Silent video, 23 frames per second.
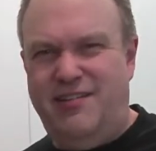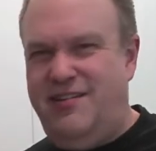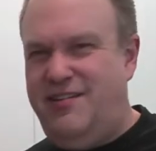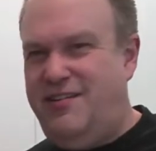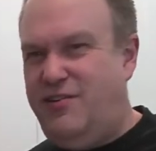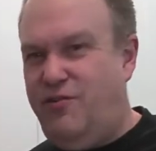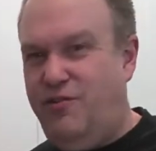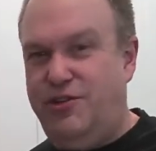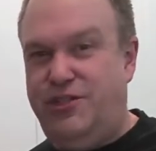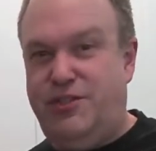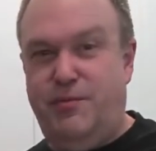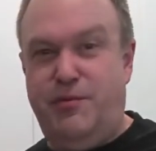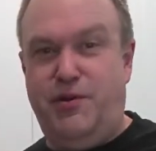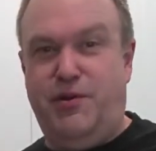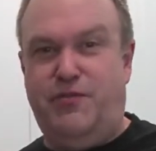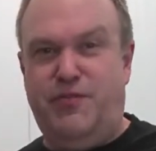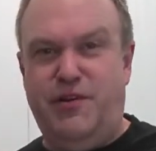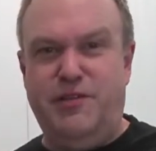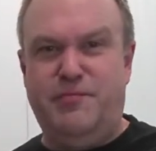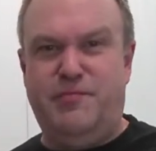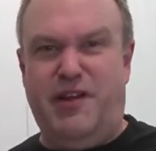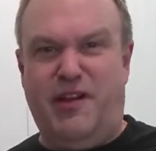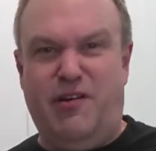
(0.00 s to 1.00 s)
Of course, some of your
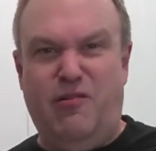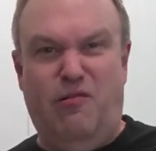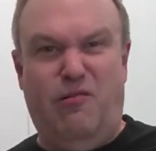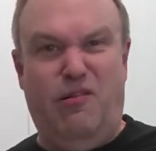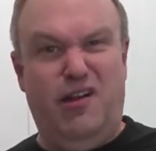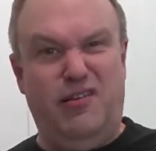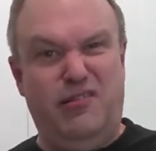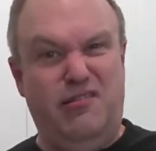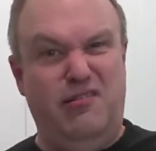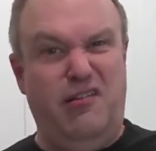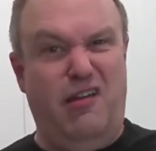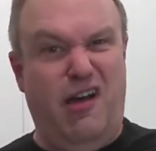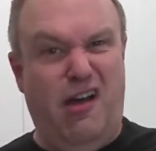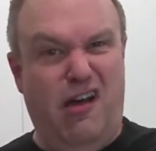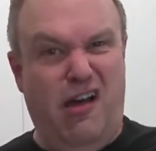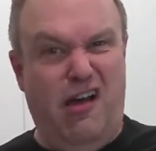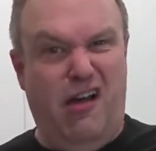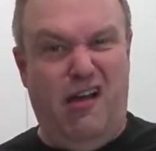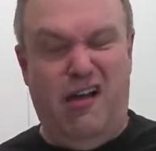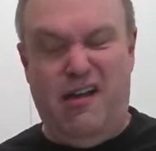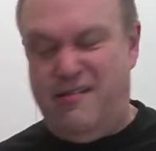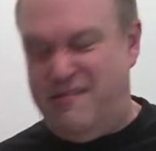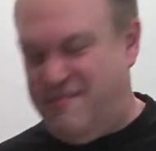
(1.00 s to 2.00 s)
friends might be like, what's
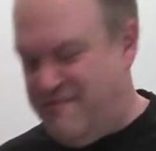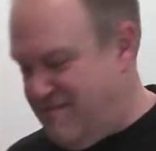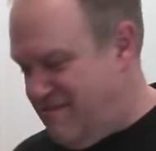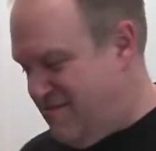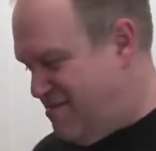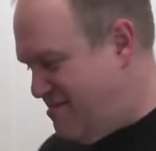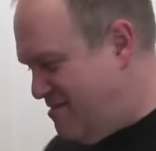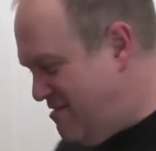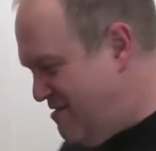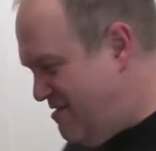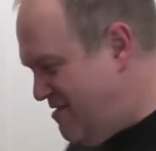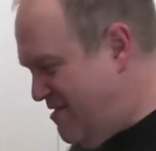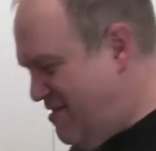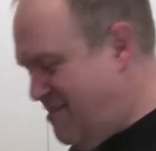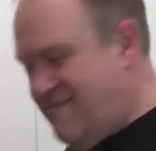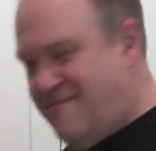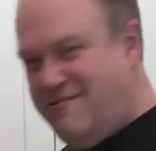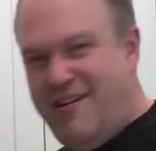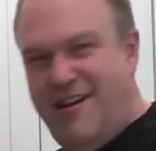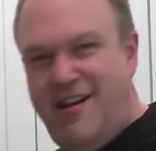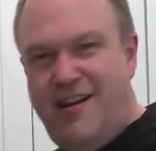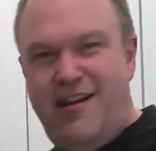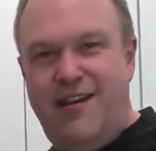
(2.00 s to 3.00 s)
naan?
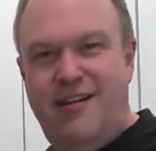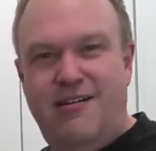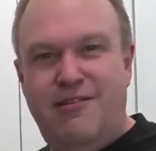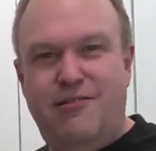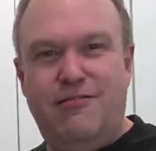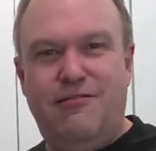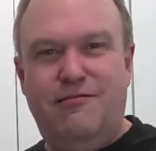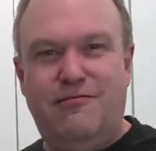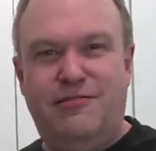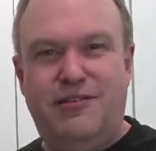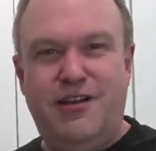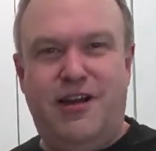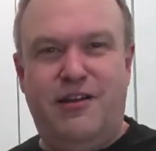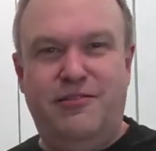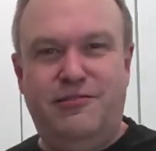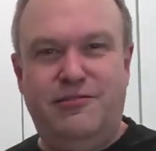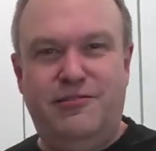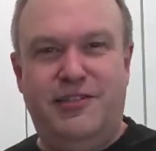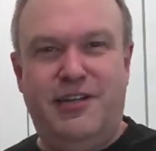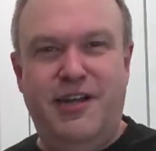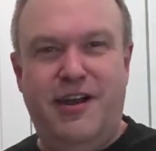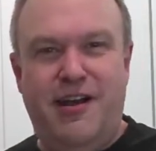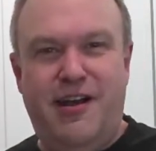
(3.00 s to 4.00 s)
There ain't no
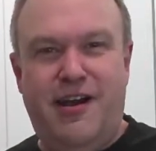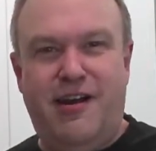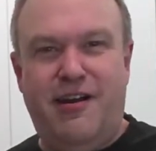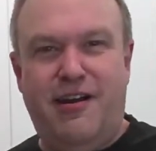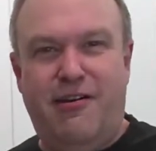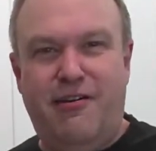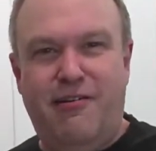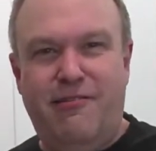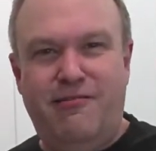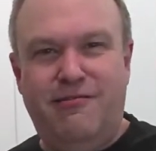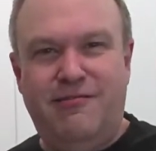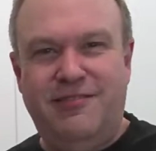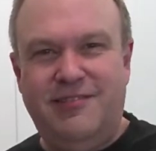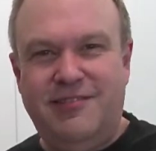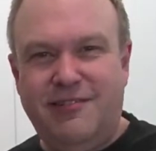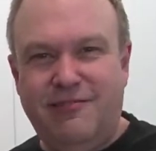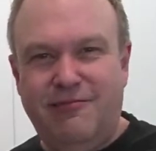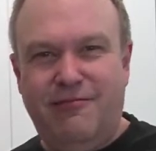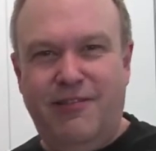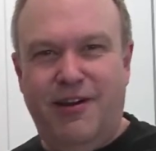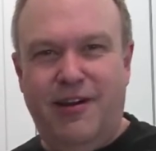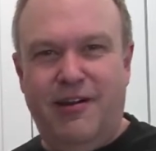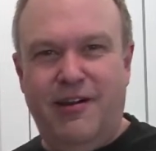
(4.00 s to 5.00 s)
tostado, or
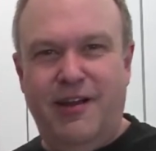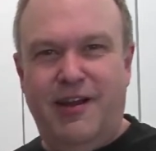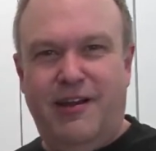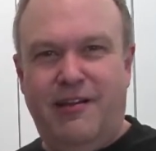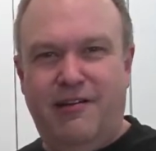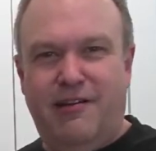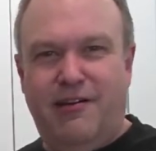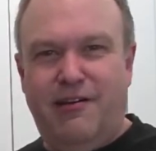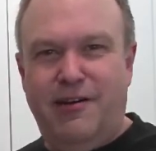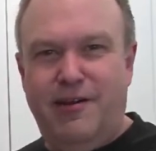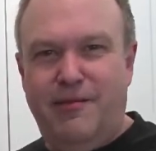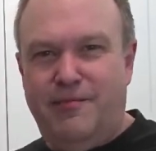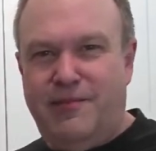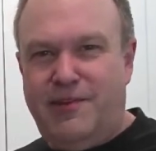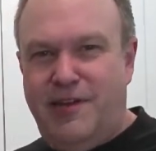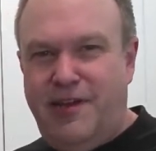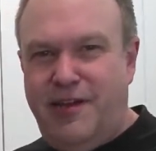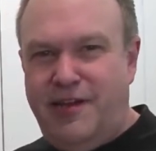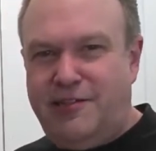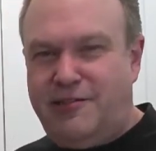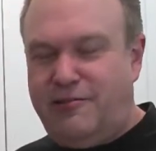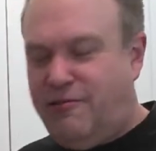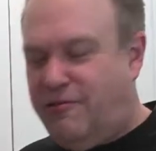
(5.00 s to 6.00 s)
what do they call them
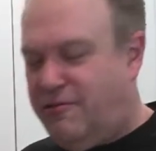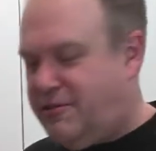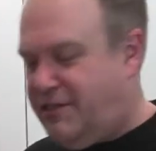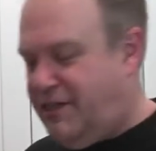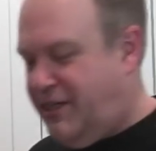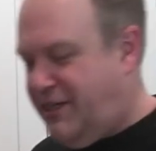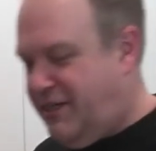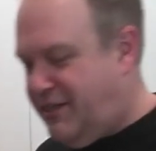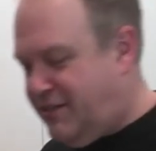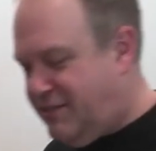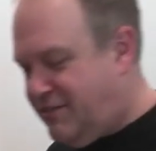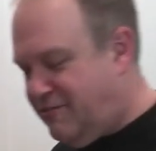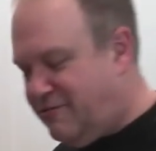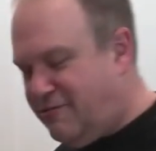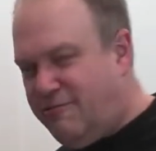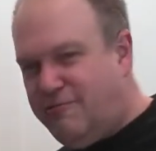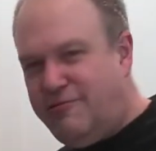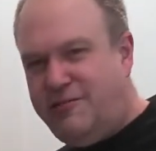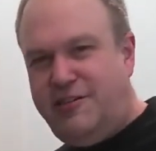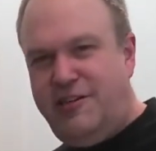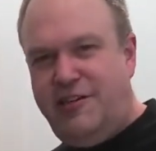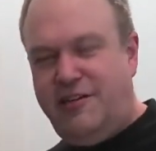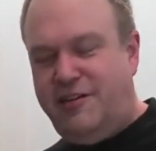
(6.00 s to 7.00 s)
things? Tortillas or
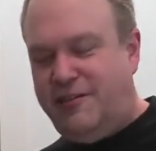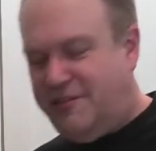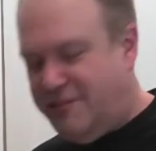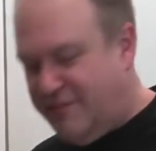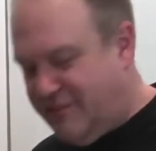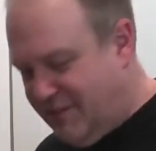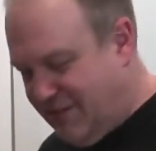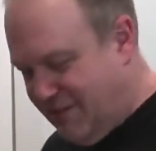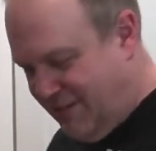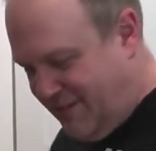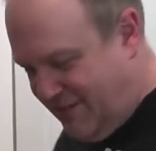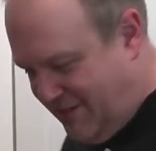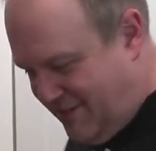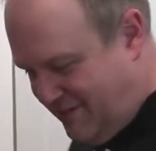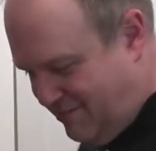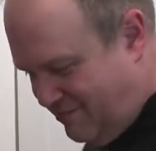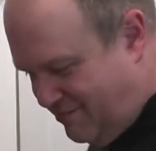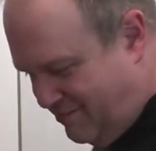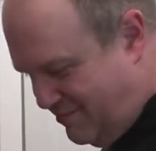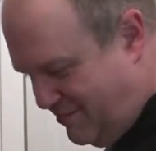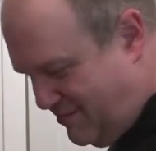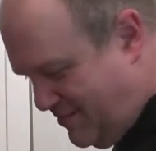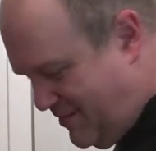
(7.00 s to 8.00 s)
tortillas?
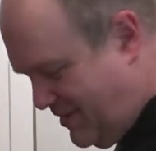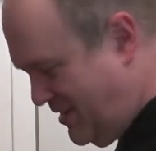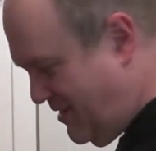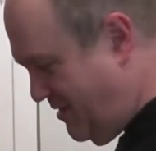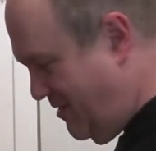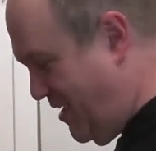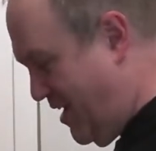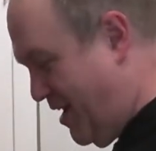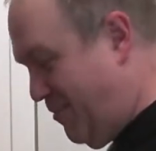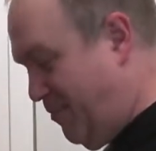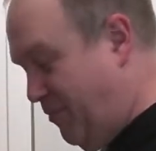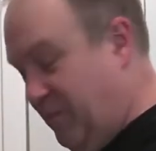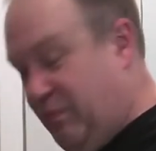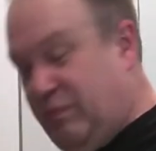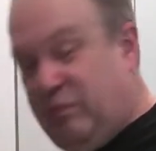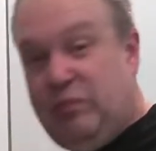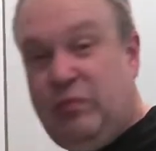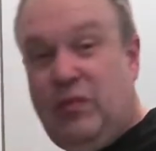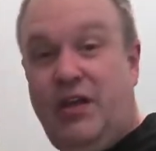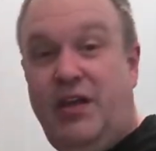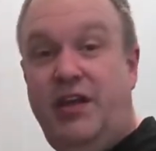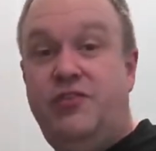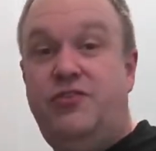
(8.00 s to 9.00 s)
Yeah,
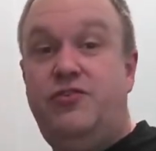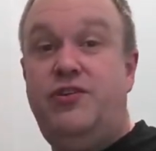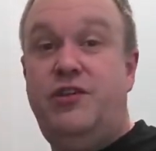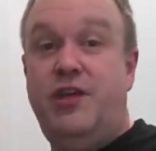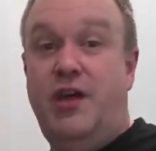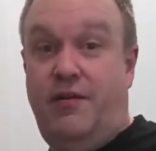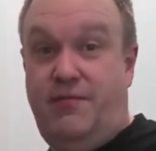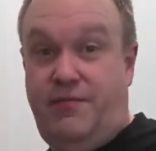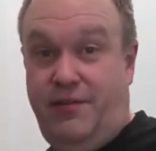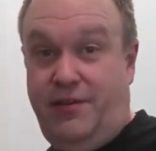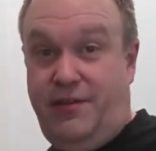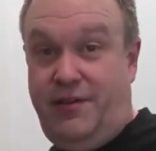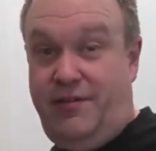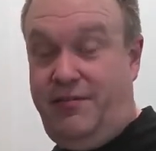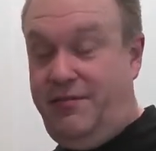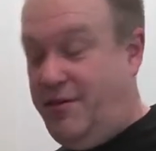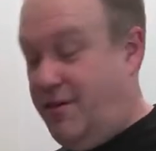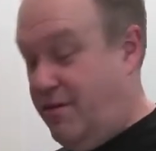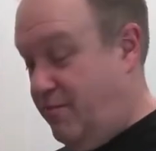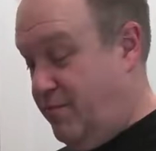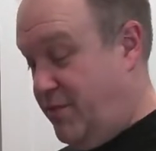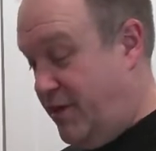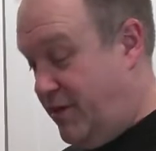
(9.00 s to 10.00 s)
it's definitely
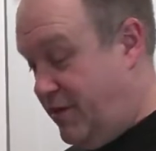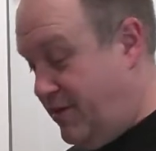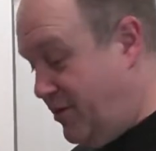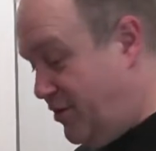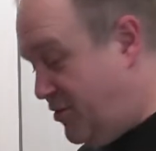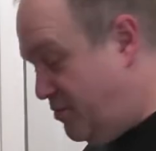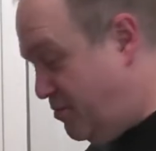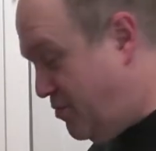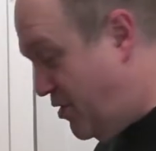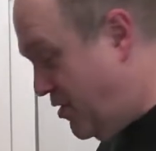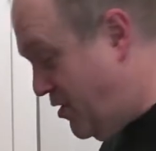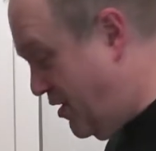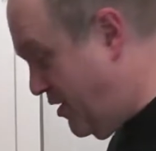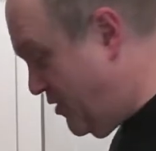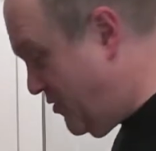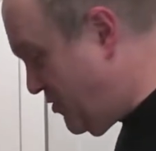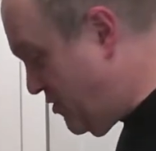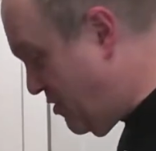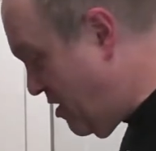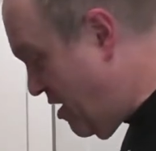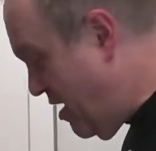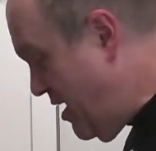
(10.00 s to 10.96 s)
a better experience.